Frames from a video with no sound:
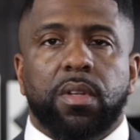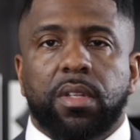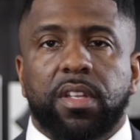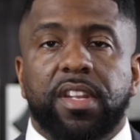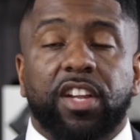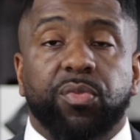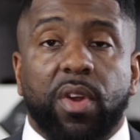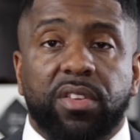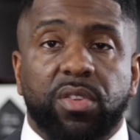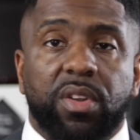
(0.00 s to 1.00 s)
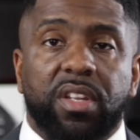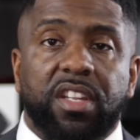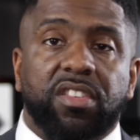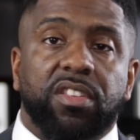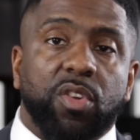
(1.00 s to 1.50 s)
The next fragrance on the
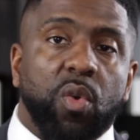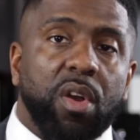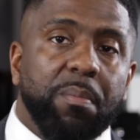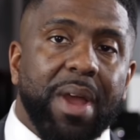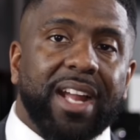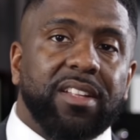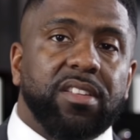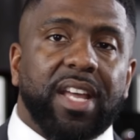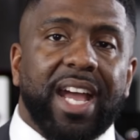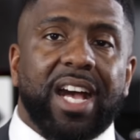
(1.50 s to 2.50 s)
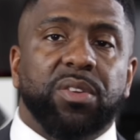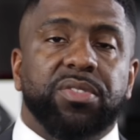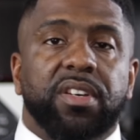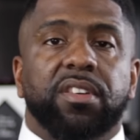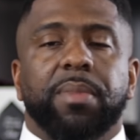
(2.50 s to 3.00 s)
list is going back to the house
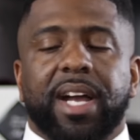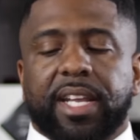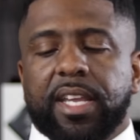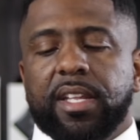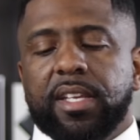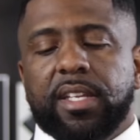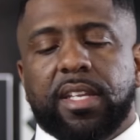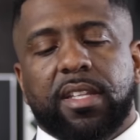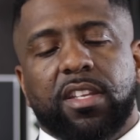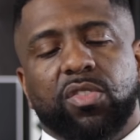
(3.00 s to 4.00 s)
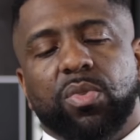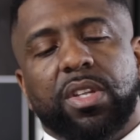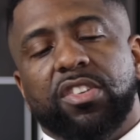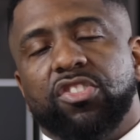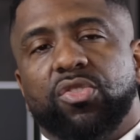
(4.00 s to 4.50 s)
of by Killian, and this one
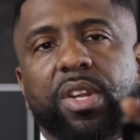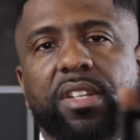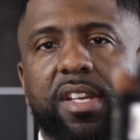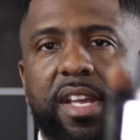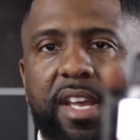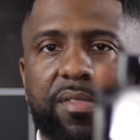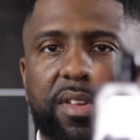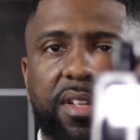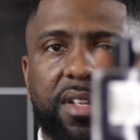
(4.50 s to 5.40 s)
is Straight to Heaven.